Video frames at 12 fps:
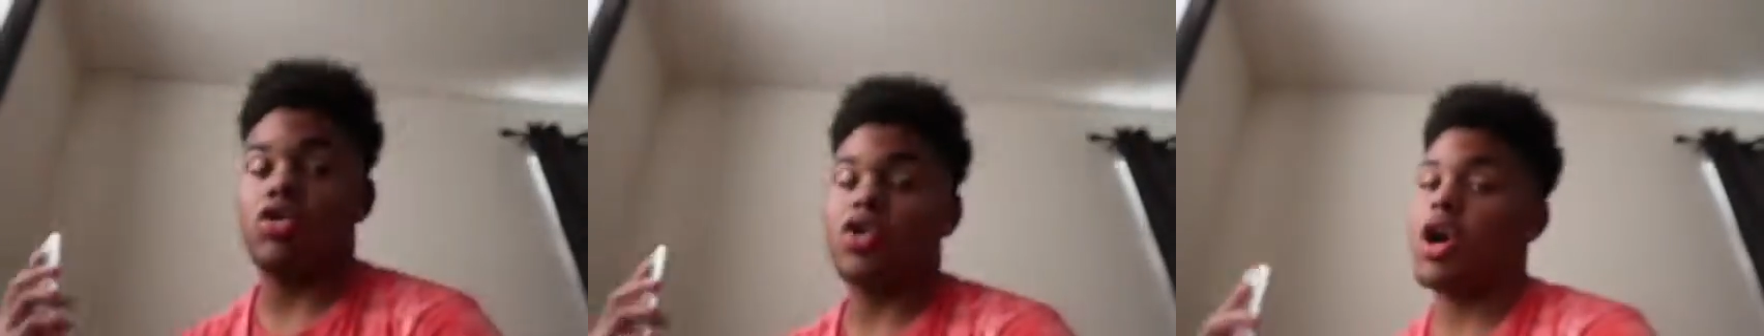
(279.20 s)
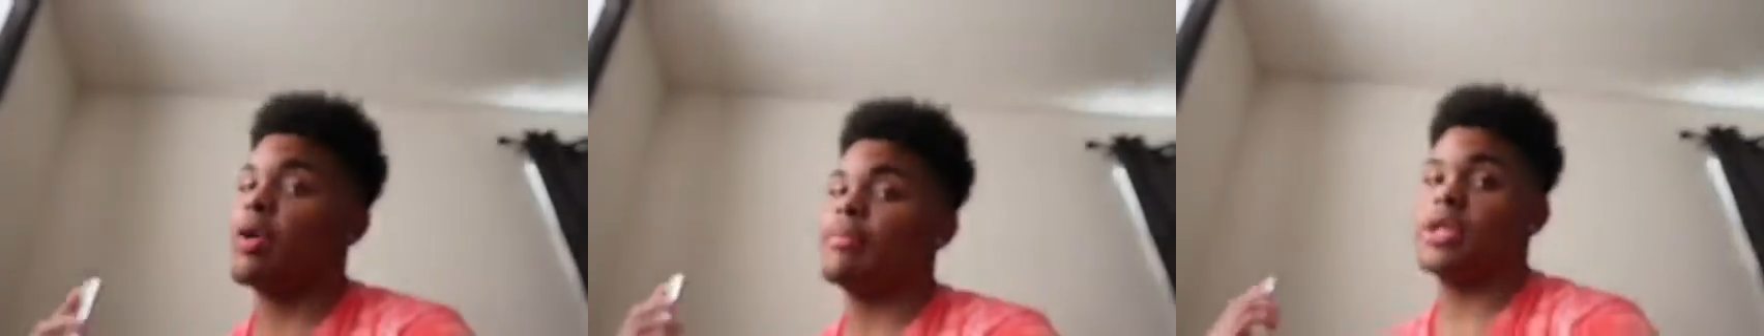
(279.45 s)
goes
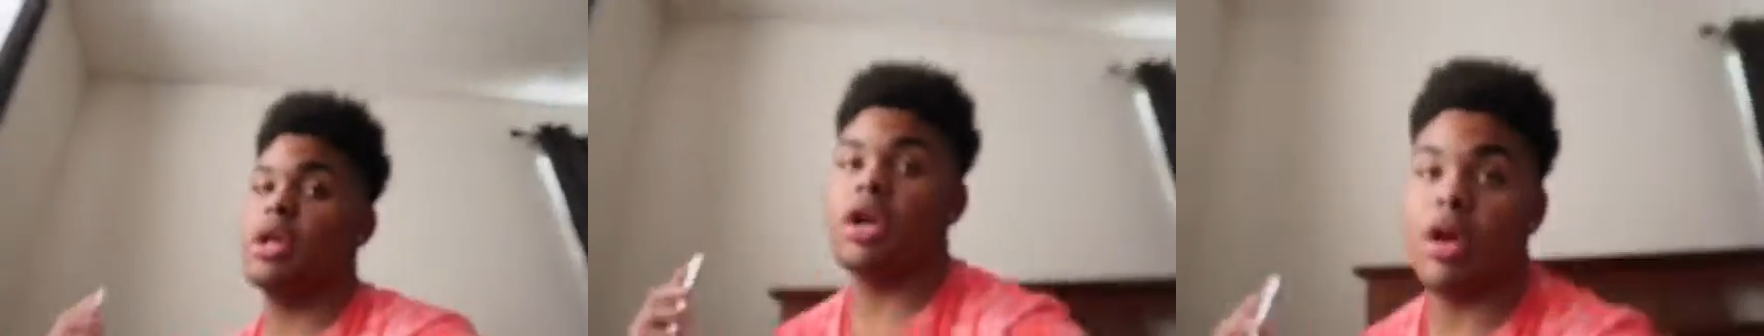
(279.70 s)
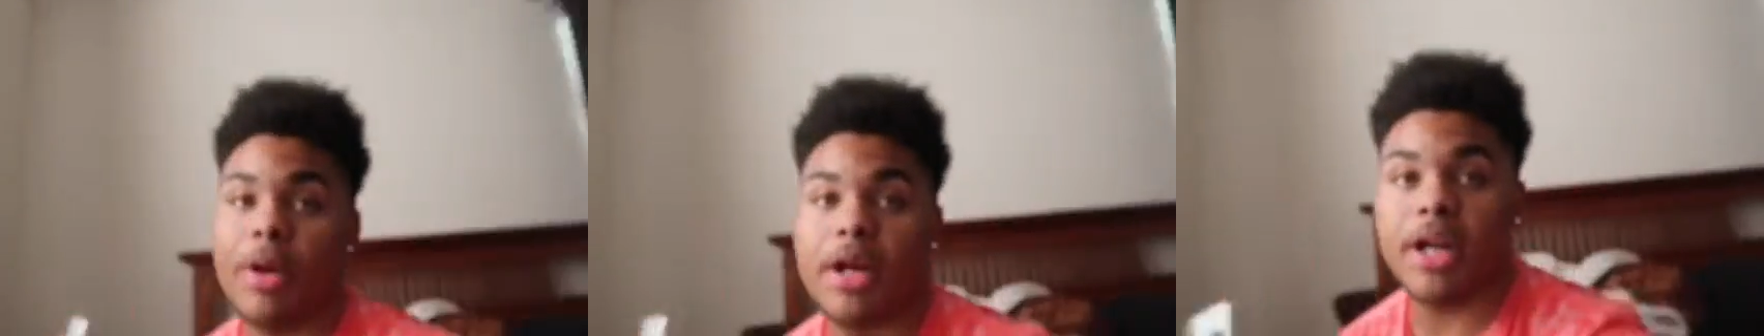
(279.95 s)
hard, I'm telling
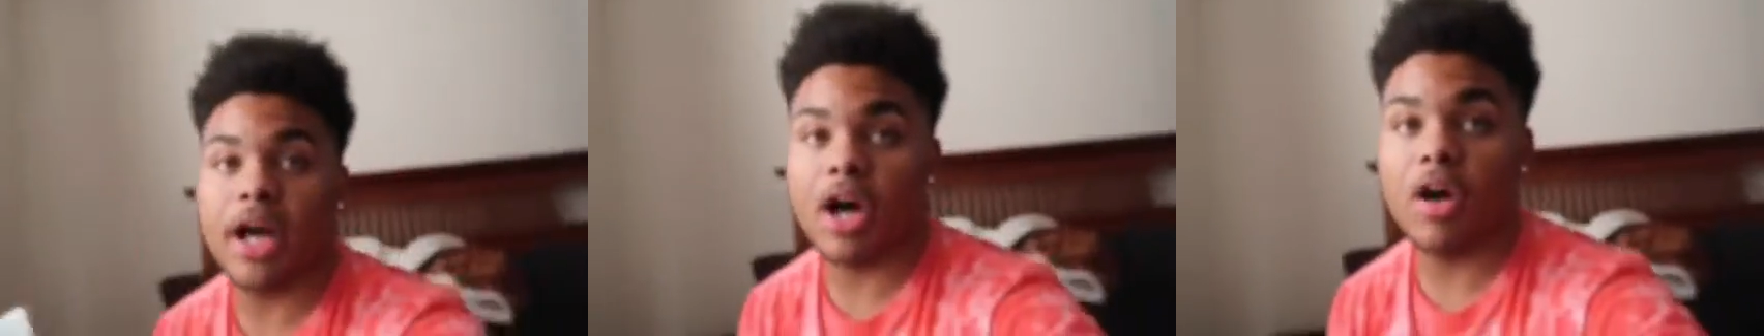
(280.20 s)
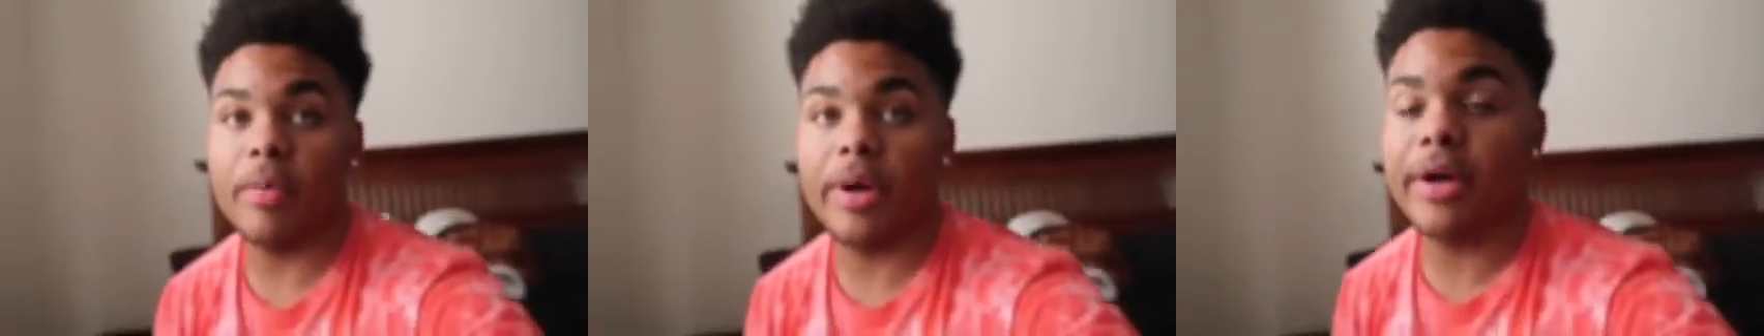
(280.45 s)
y'all right
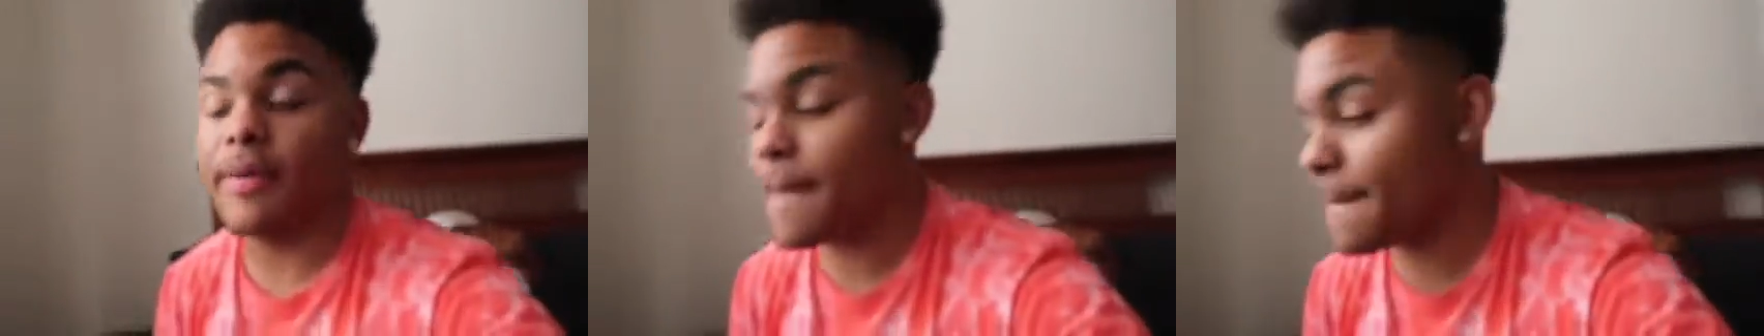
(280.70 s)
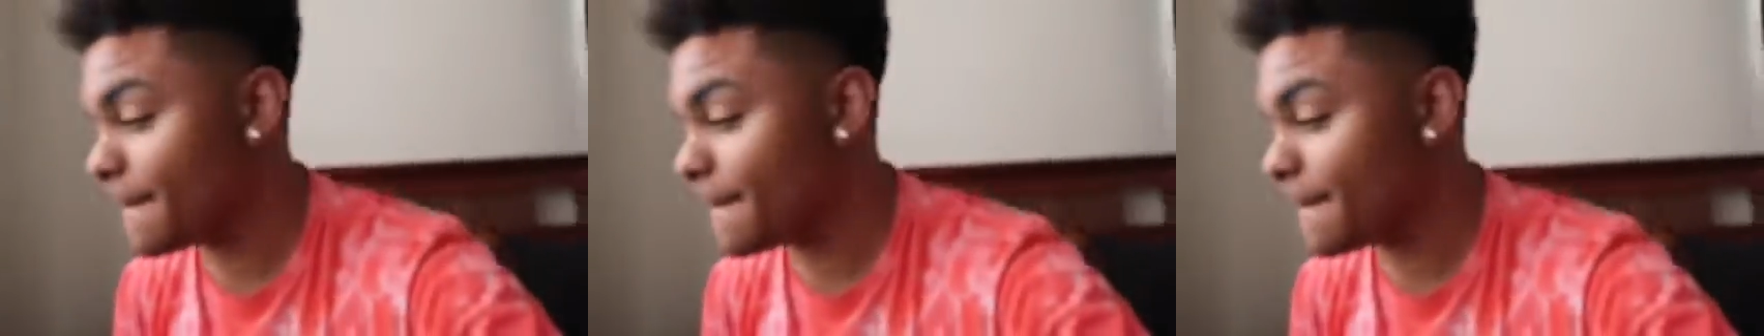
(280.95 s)
now, man.